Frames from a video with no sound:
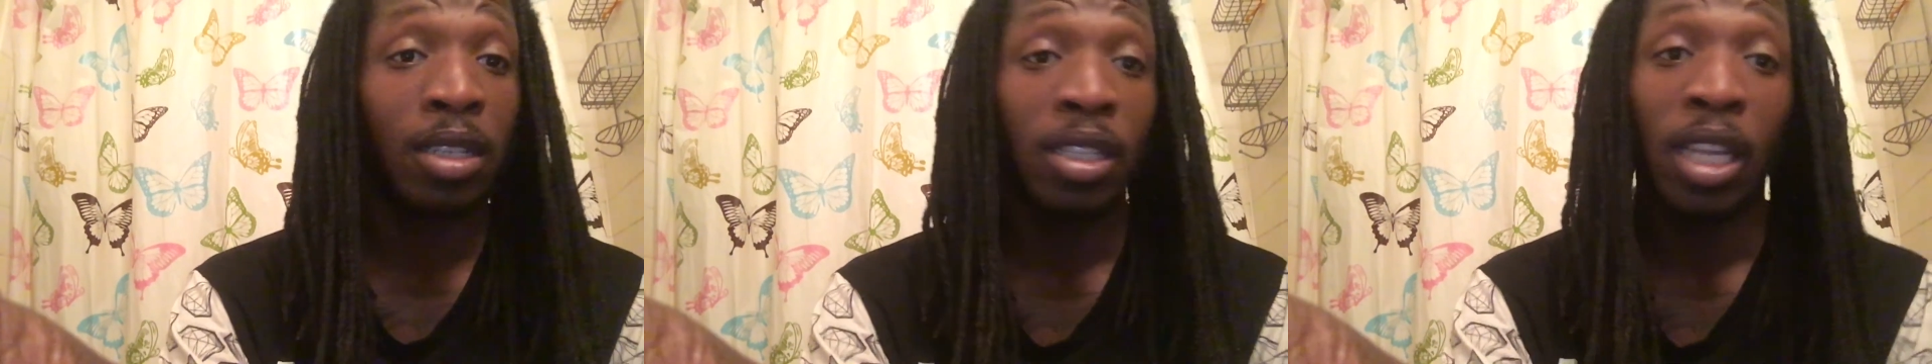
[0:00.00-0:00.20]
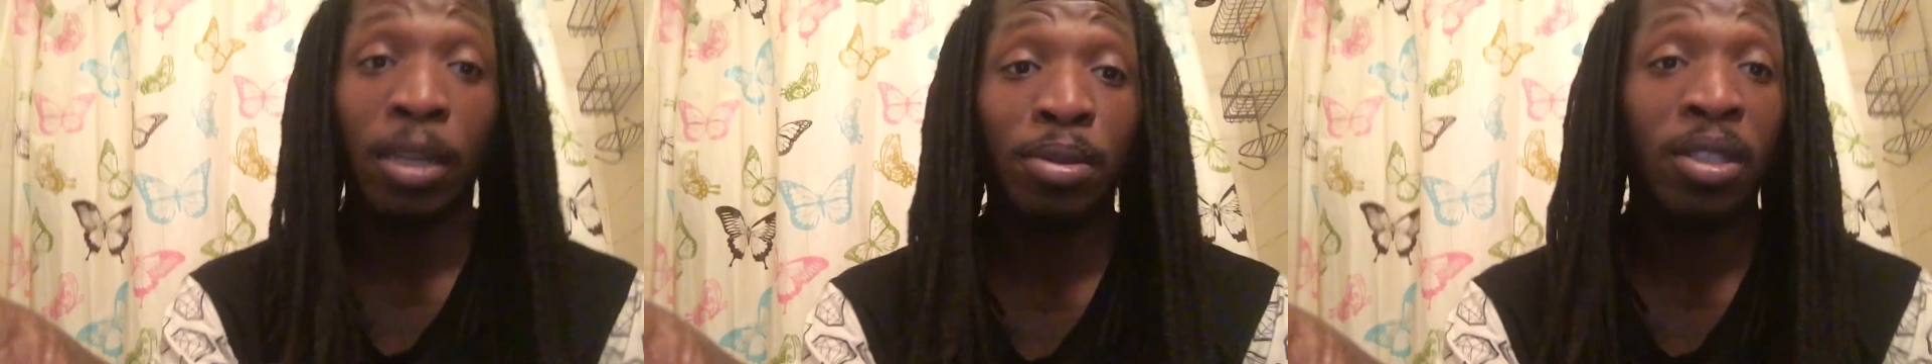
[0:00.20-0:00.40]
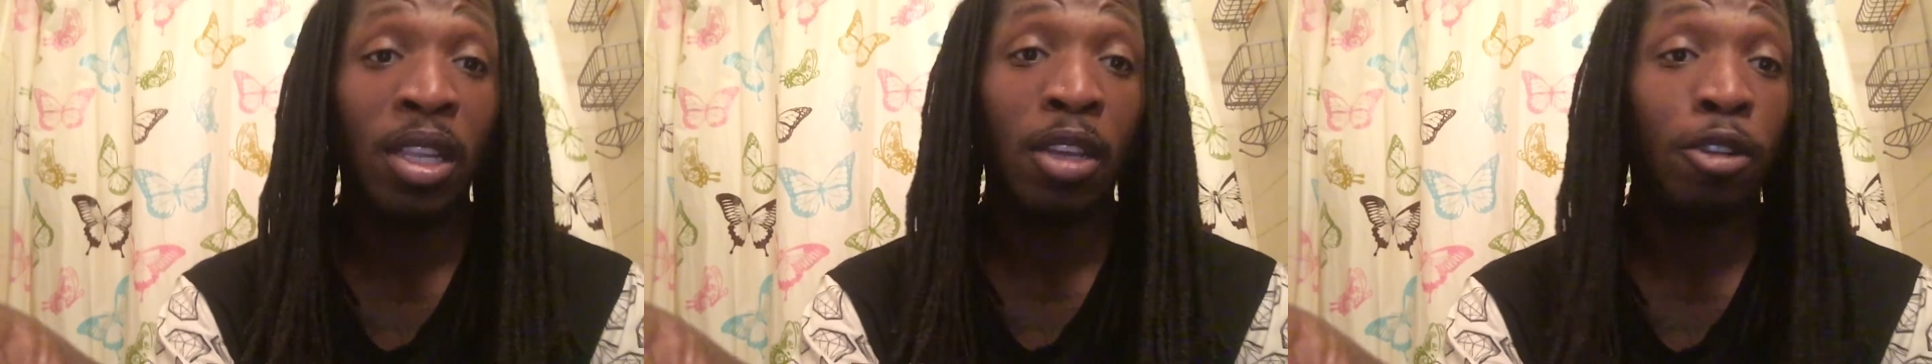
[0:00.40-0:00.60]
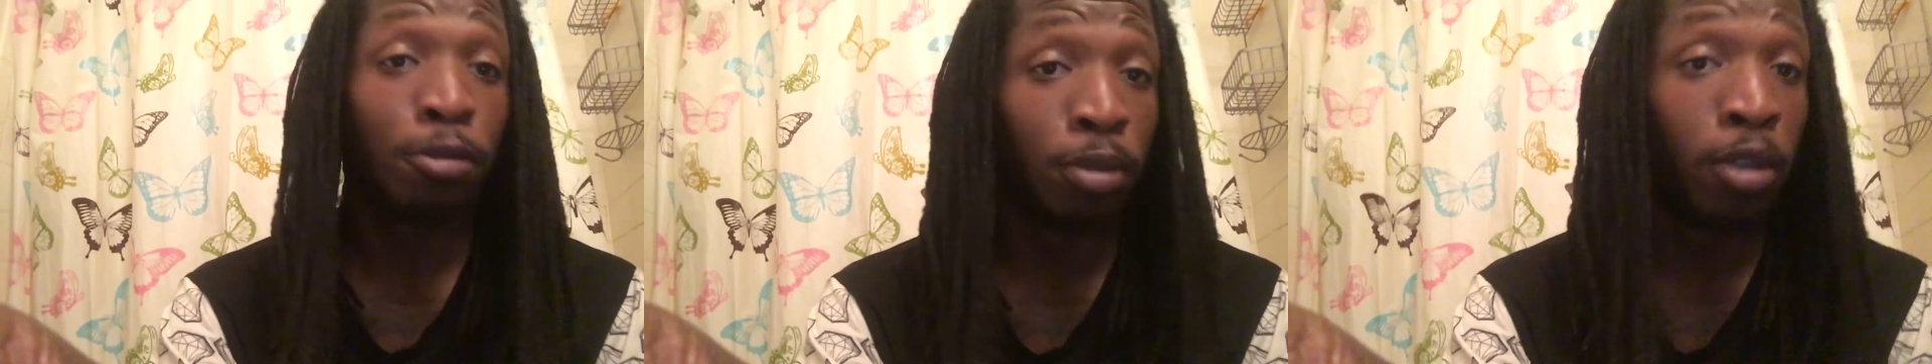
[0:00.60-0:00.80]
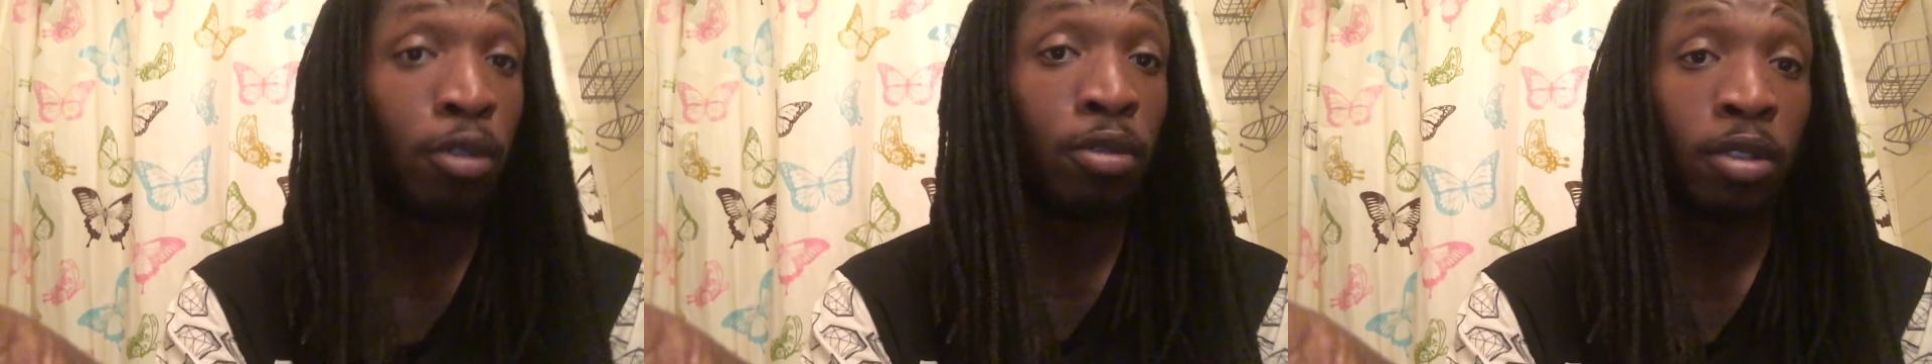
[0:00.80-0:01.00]
deep steel
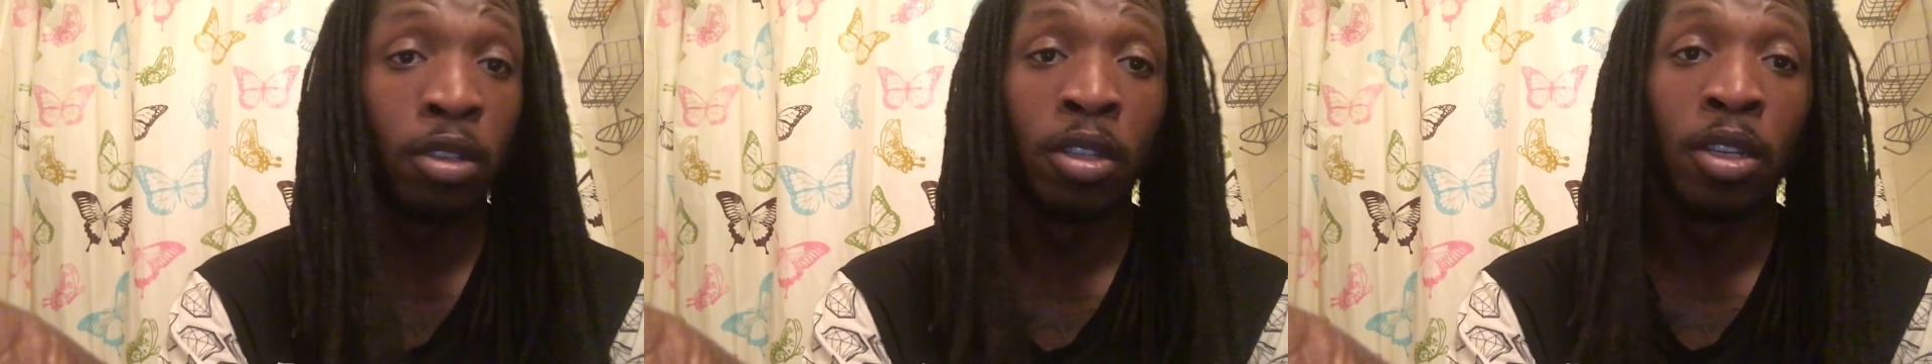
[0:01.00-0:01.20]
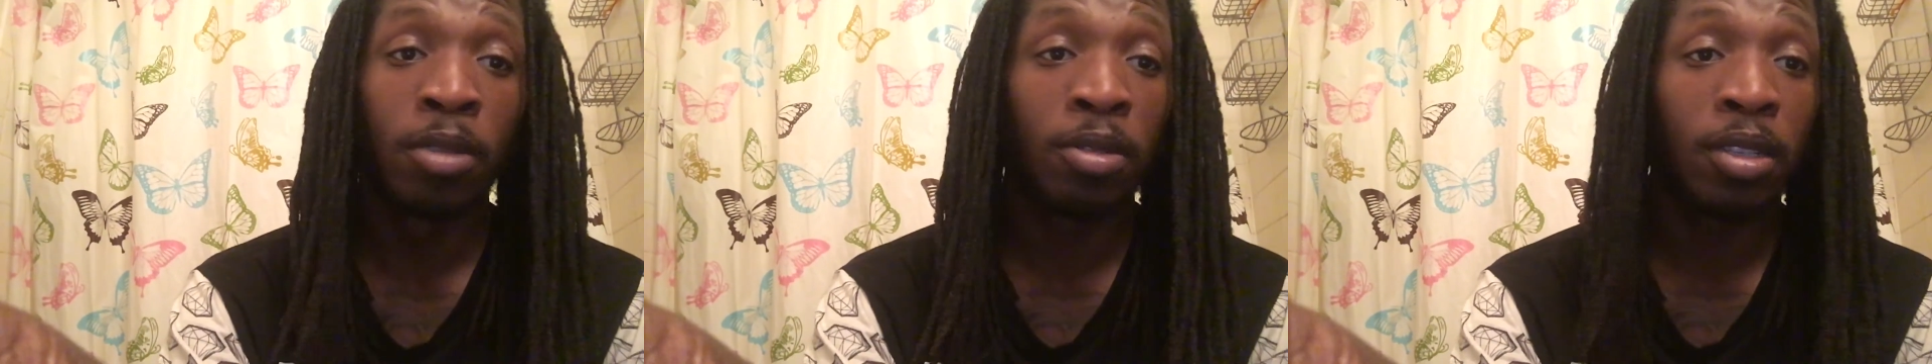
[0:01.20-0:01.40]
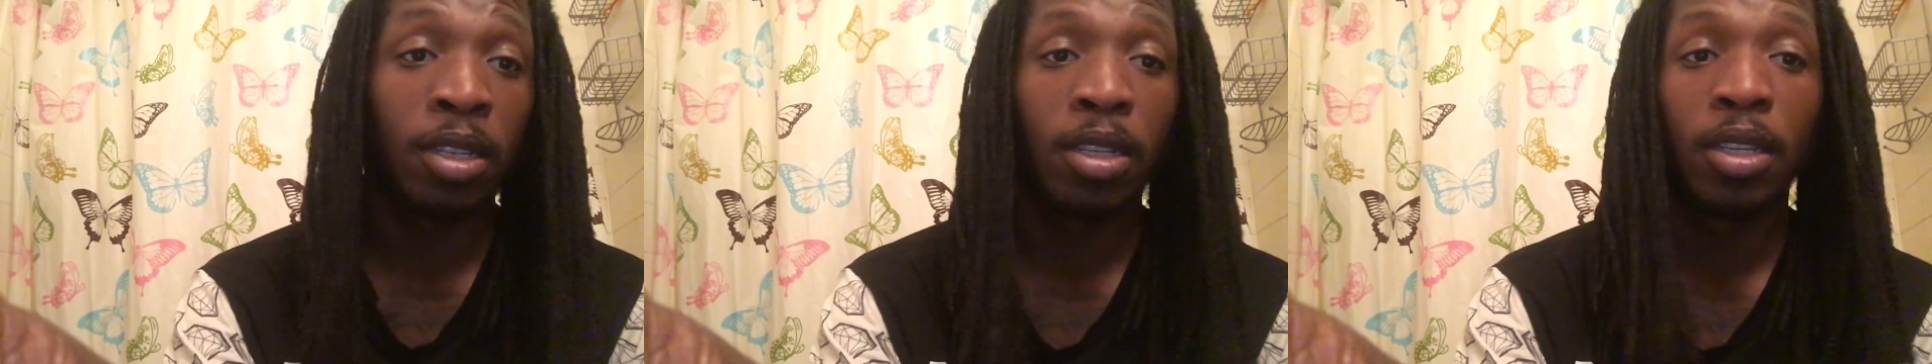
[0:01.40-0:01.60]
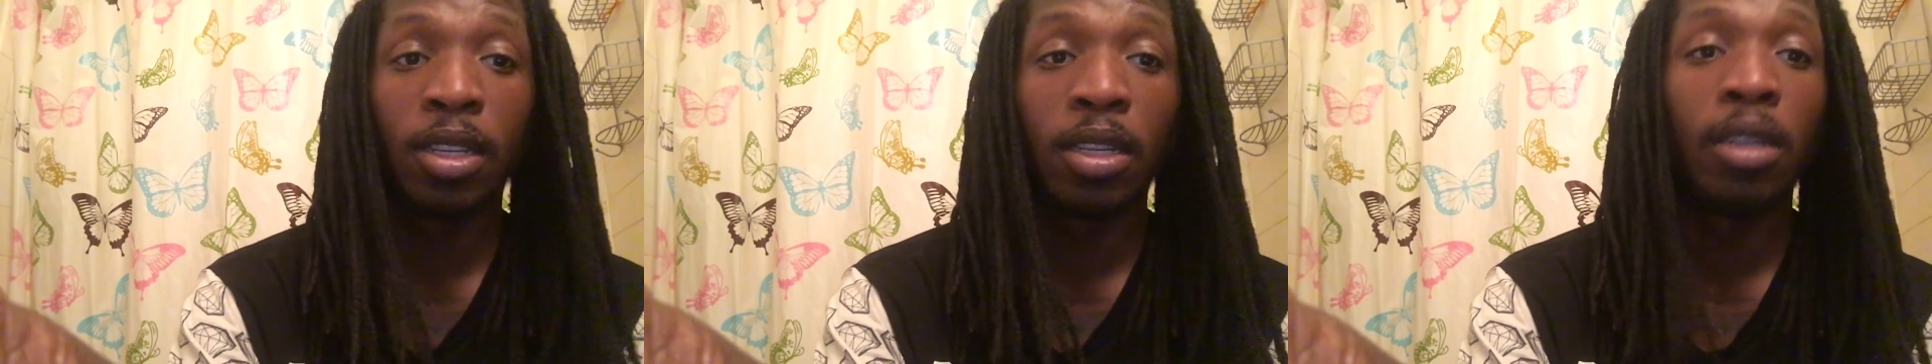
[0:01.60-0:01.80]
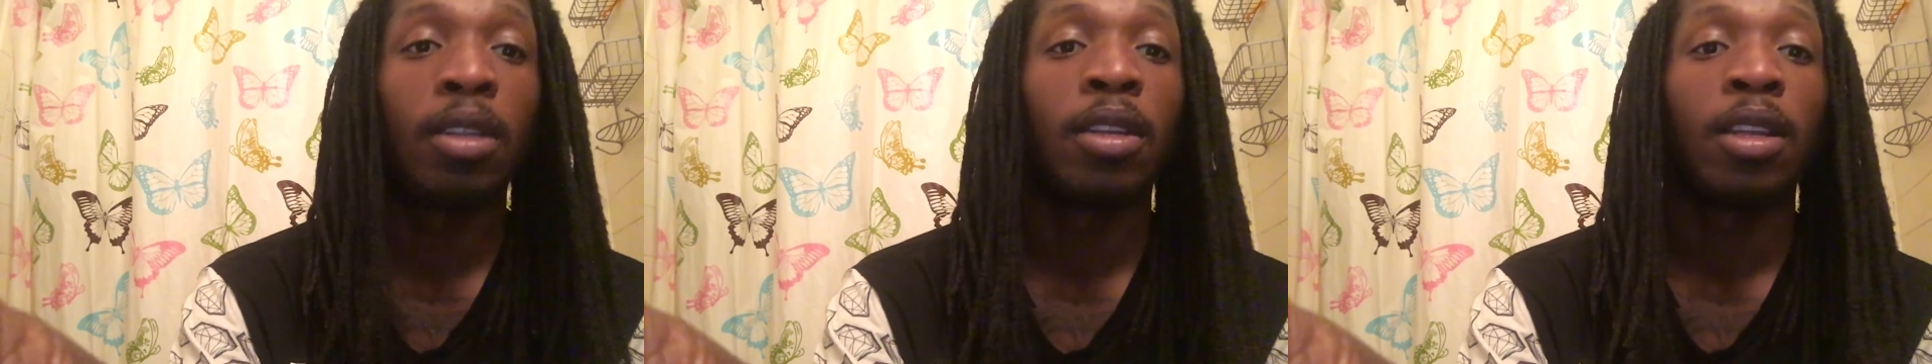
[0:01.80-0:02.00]
blue, you know what I'm
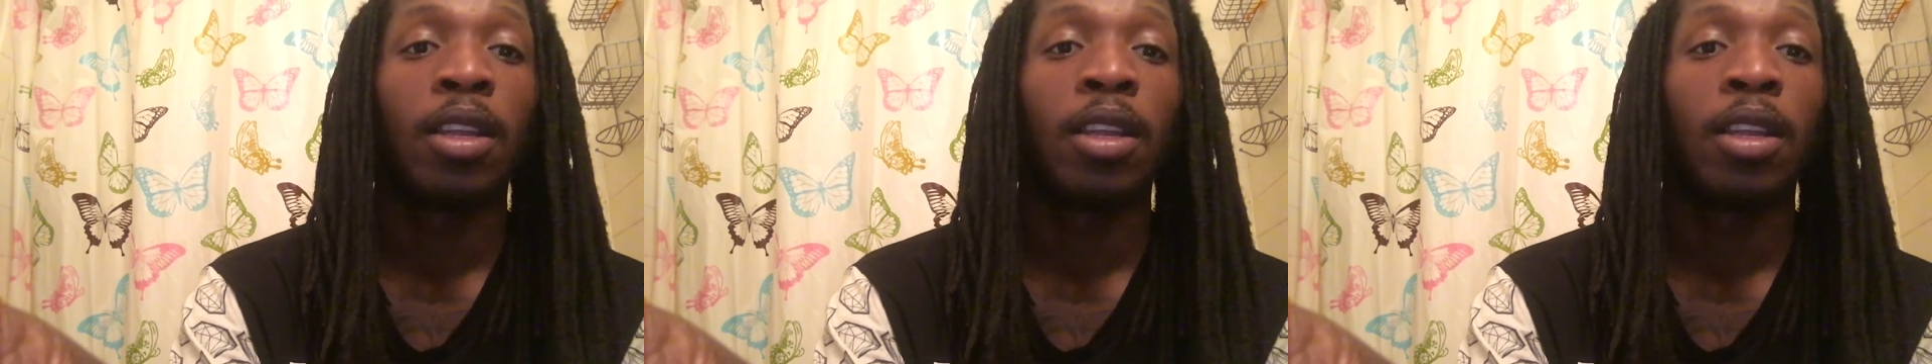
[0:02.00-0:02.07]
saying?